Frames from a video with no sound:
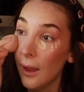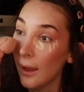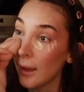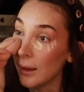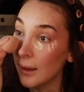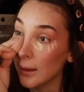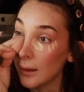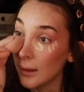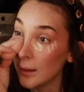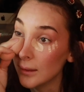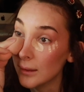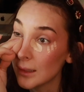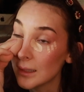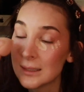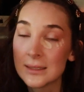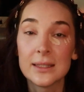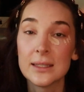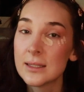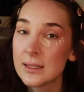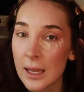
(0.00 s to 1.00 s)
and
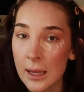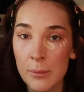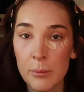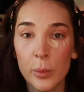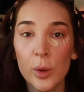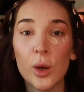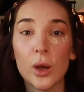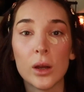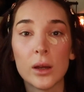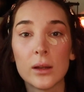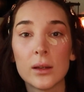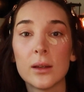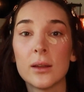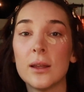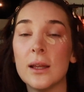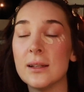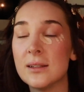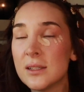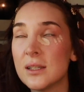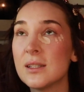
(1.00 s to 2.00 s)
it's the same book
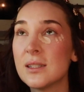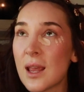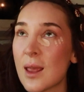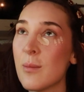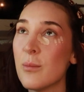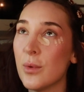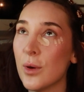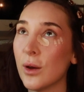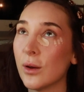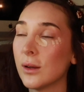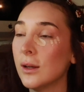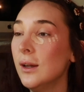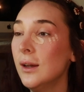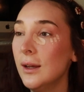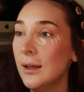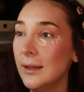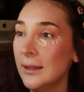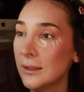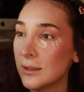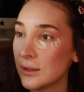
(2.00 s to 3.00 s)
it's the same book
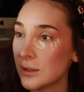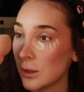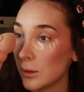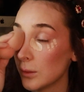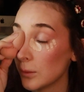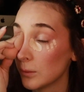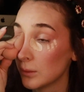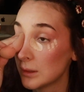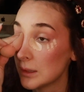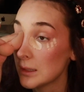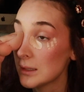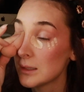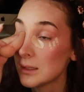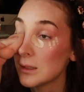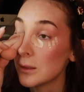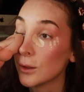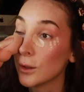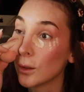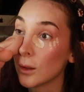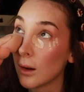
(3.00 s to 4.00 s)
so this
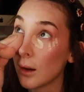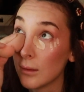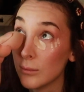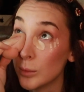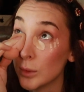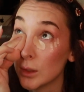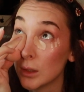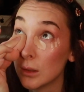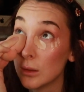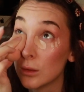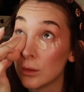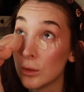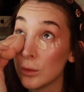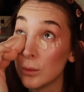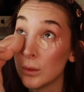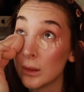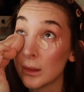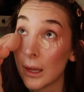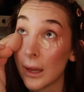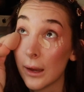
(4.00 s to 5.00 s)
year I've been
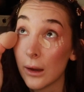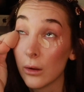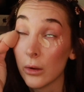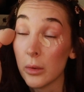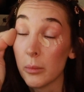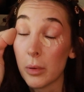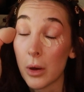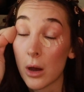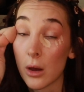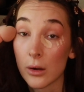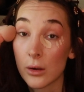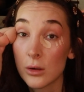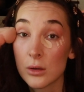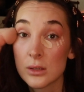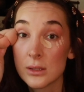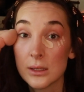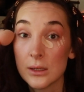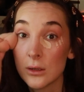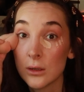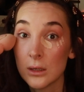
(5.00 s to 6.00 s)
doing the Harry Potter
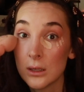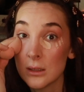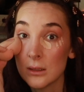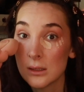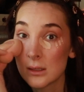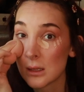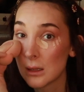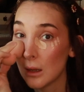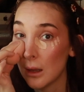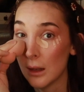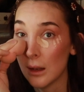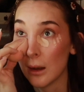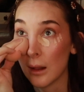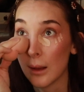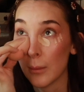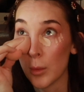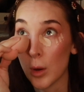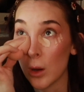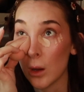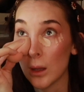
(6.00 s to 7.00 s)
series and
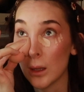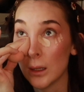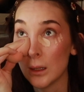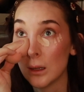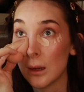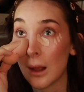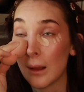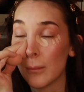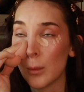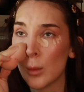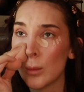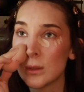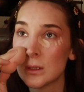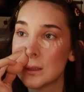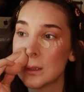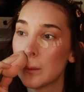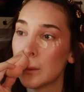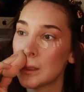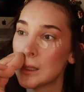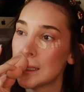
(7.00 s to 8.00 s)
I'm on I'm almost
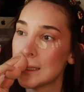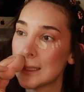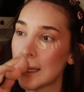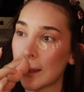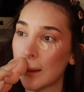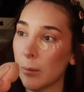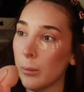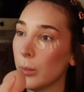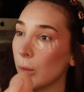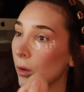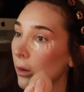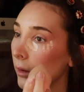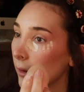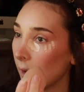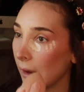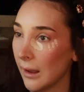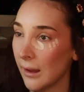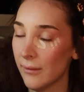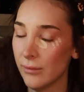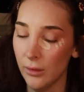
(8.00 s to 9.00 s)
done with the second book
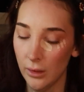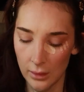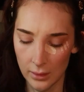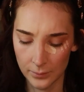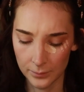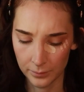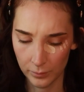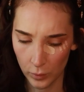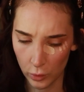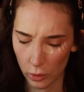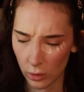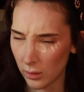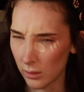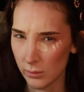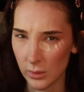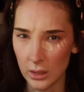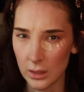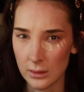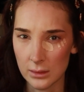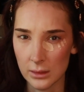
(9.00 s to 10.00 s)
I have like 30
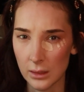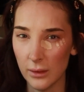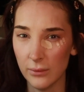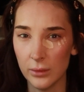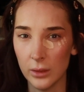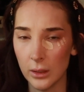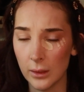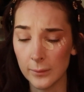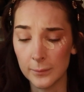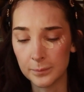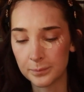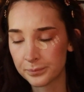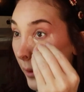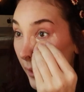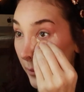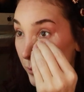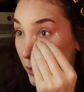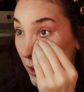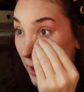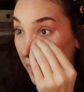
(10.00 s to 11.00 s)
minutes left in it but
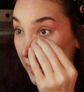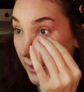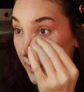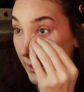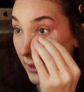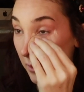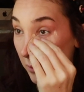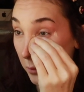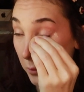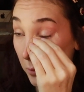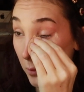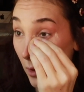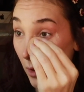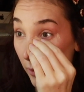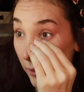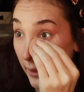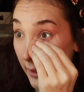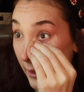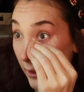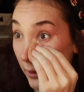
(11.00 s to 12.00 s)
I'm trying to get through
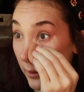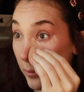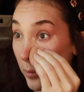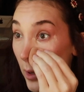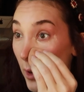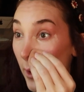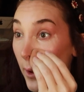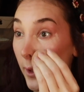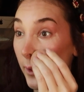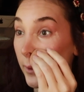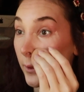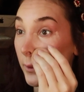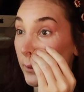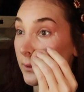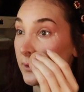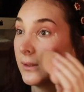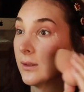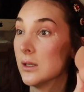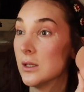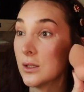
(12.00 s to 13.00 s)
all the Harry
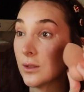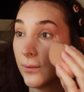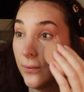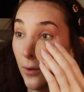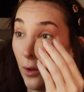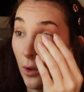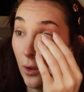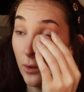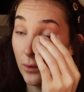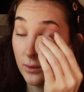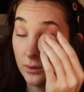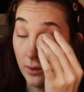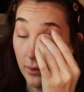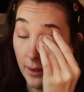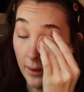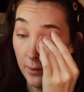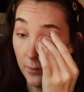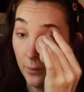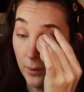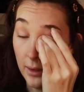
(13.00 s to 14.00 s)
Potters this fall so
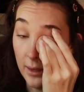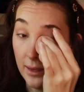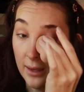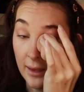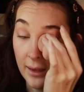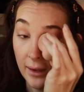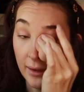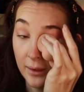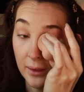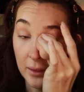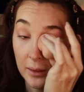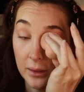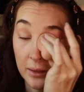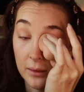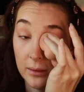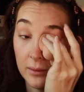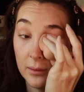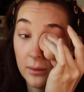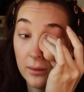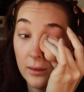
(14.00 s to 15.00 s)
that way I
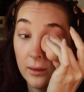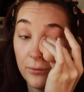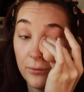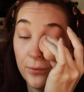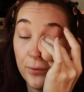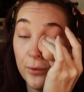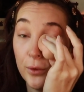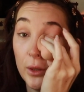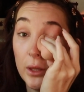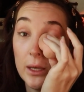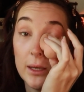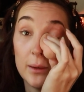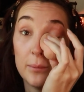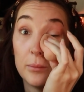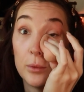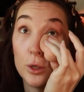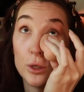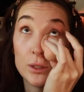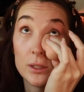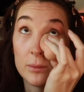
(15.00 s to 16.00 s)
can fully
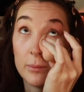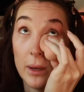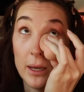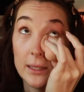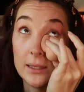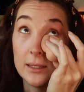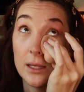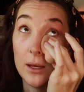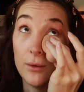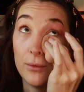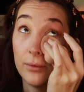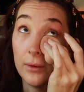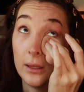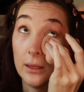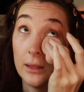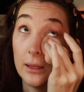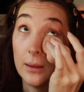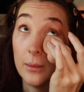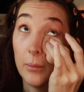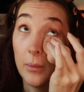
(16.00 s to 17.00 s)
immerse myself
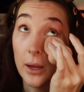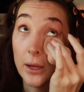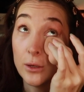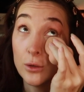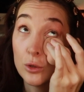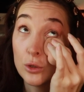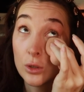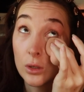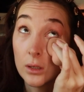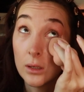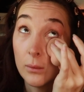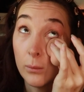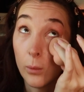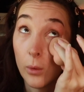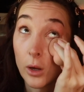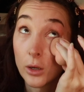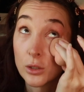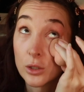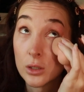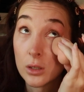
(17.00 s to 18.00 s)
in them. I usually
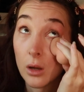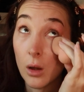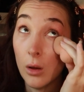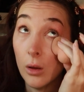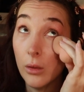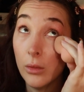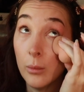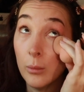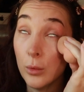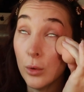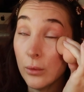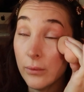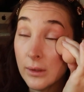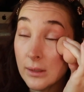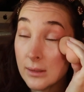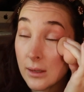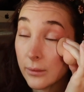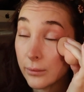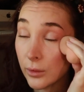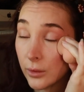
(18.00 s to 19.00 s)
watch all the
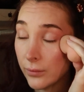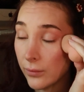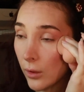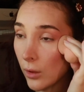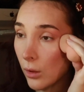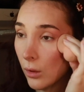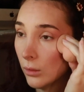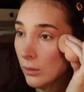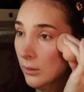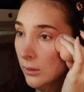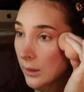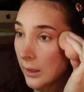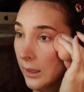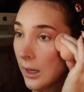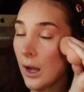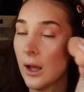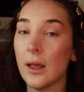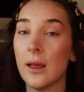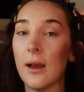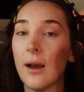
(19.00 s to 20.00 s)
movies every fall. Like
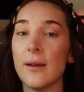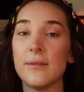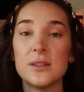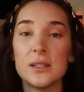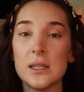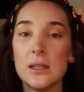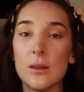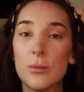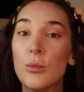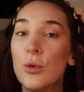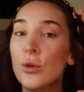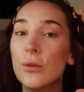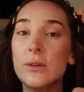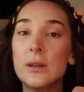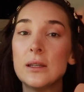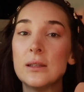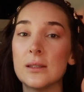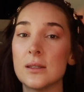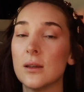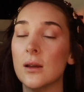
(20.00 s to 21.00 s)
I, I've seen the
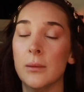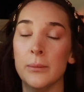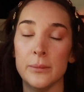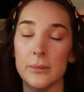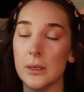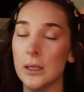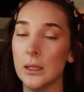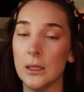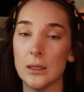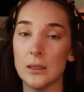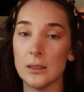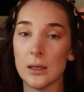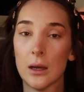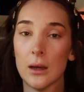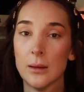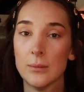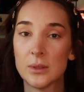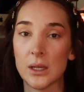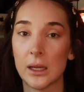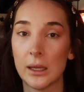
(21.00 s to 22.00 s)
movies a million
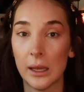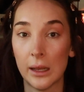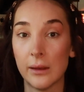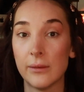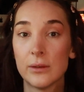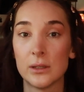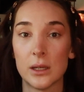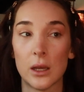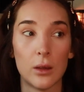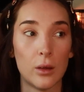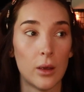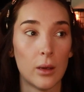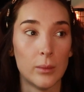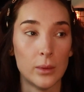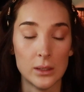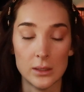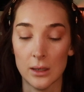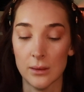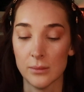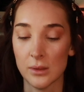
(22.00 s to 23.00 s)
times. I can't even tell you how
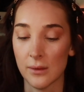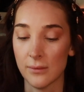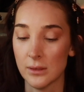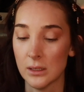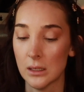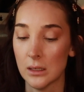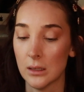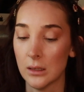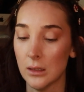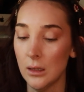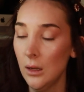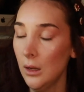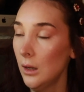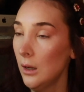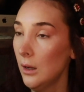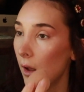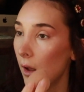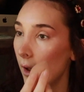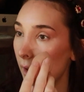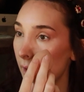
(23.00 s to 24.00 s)
many times I've seen it.
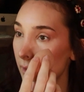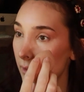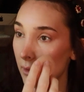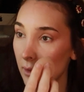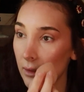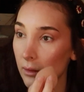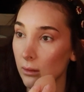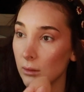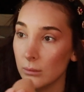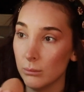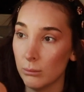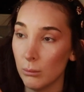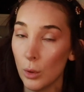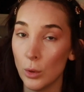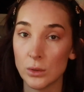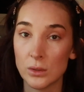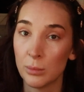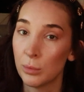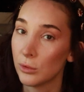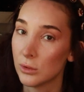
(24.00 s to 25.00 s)
It
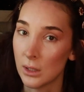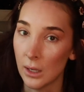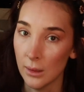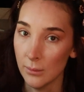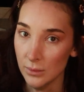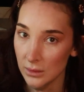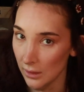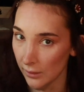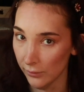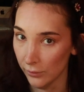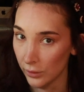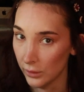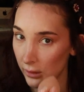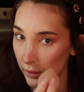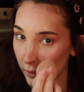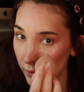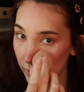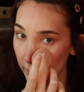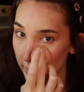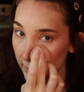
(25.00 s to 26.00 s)
multiple times every
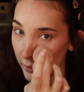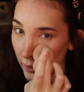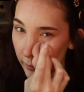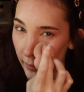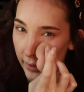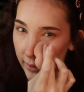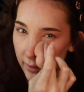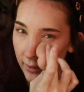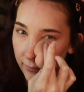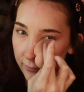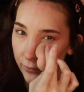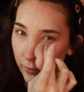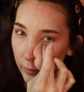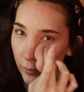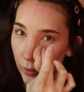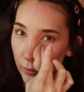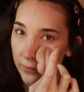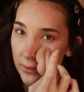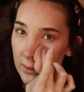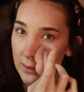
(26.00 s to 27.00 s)
year. Like they're my comfort
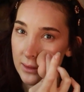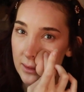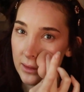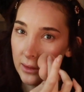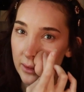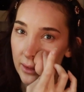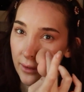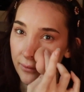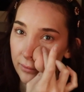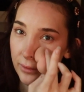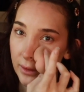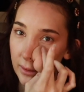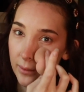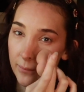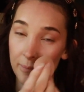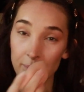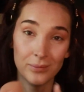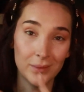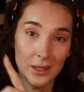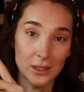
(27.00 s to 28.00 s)
movies. Love
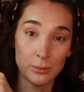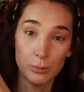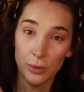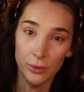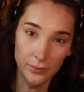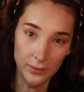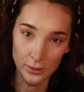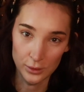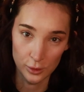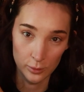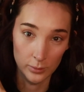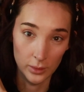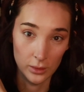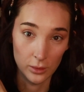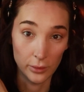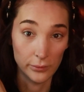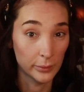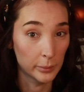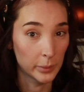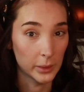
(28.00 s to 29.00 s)
them. That's Professor
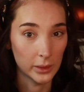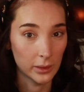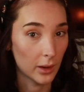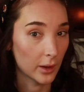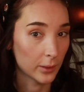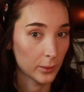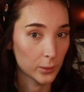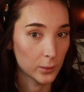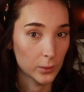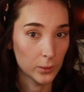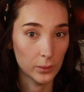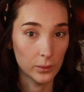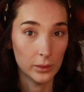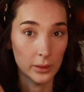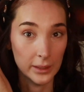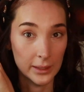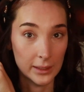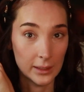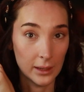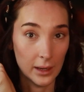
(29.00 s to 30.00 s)
Minerva McGonagall.
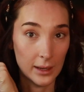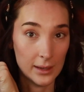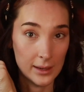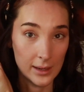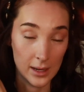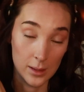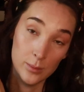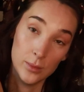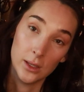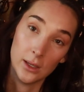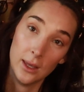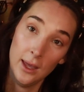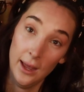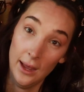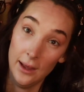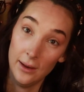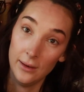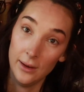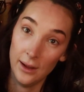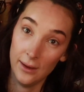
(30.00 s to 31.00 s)
Like I named a
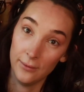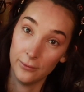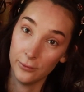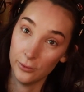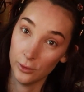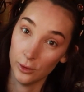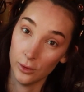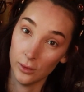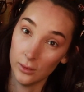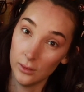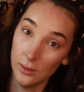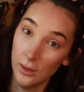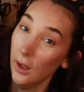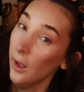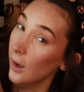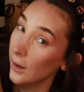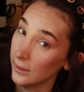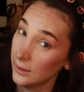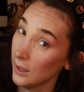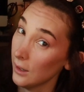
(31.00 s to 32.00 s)
cat after
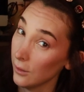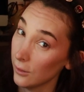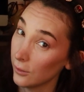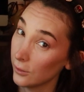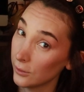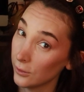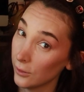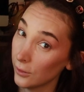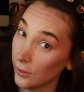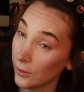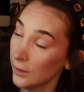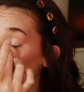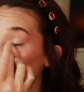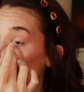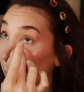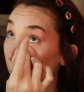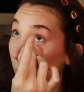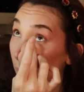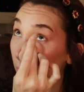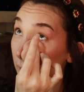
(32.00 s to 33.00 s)
a character. But
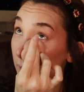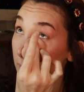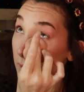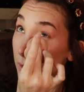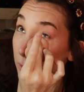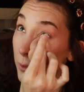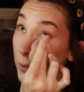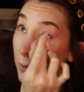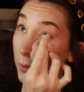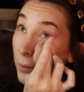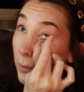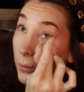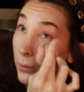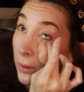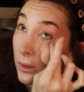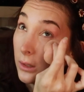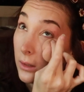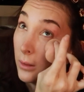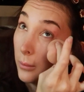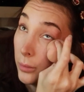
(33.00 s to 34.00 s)
I wanted to
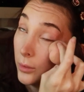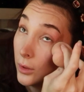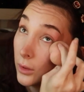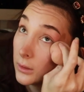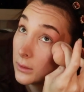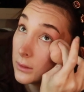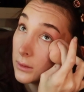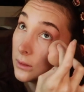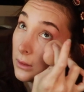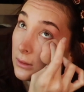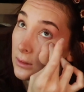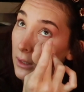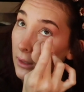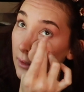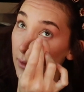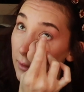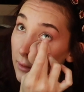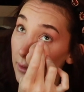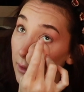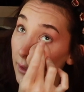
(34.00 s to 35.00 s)
read the books because
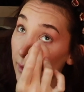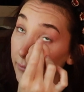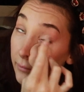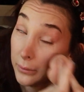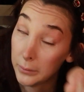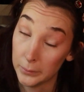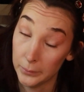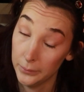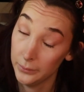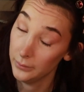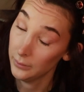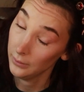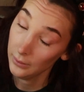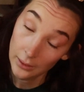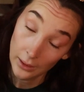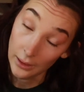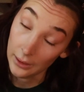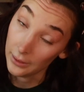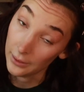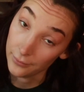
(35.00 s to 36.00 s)
I haven't
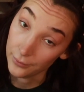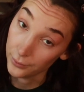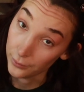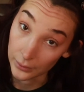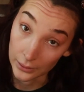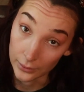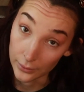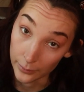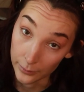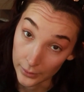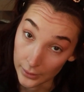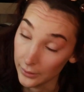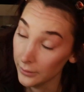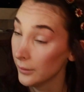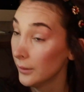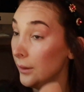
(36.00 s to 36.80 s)
I haven't read them yet.